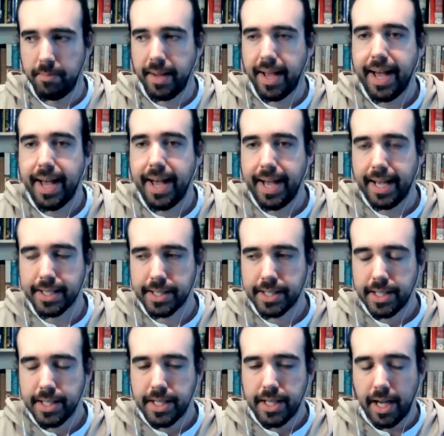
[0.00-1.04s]
back.
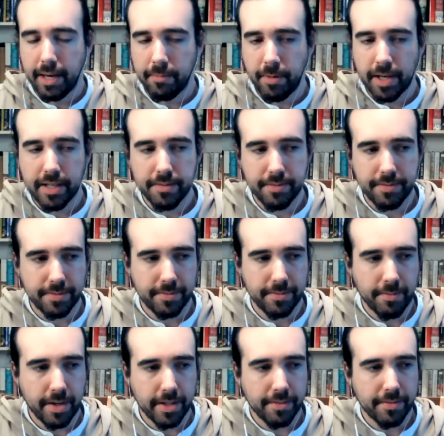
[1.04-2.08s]
And one of
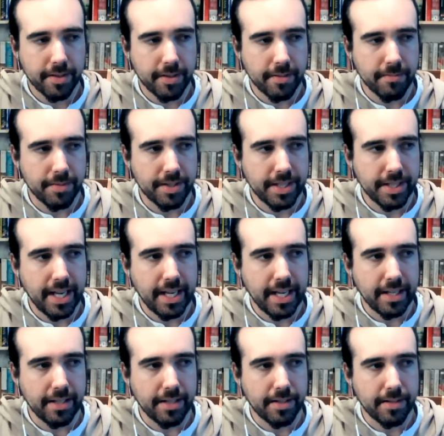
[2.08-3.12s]
one of them
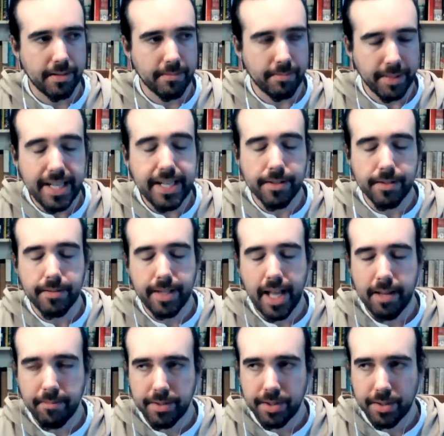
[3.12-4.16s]
said, pleaded,
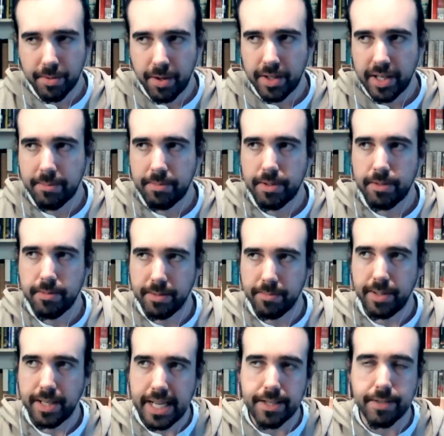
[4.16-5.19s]
came, crawled up to him,
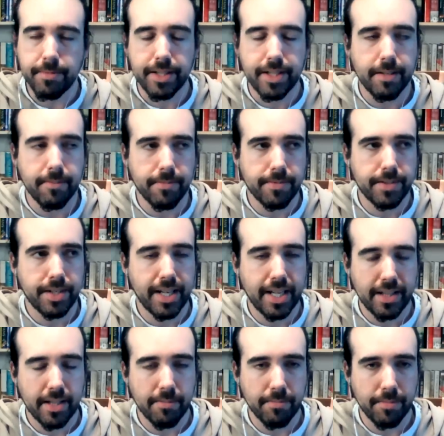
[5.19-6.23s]
pleaded with him to
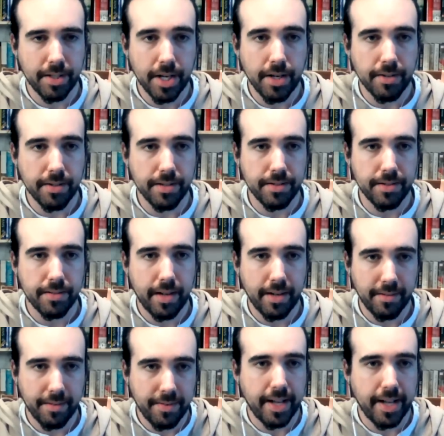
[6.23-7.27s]
let them go and
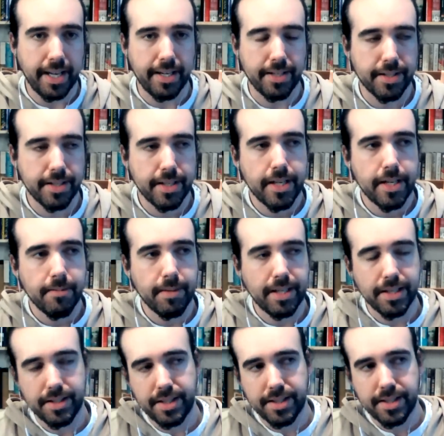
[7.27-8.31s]
and fight,
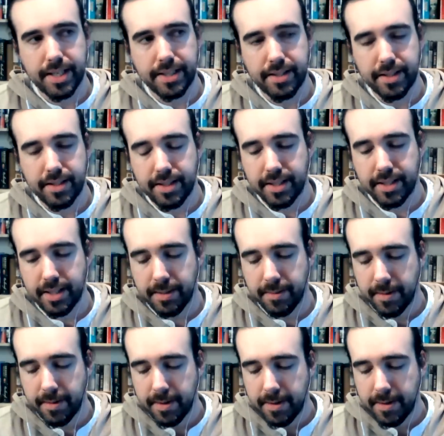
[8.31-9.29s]
because he said that the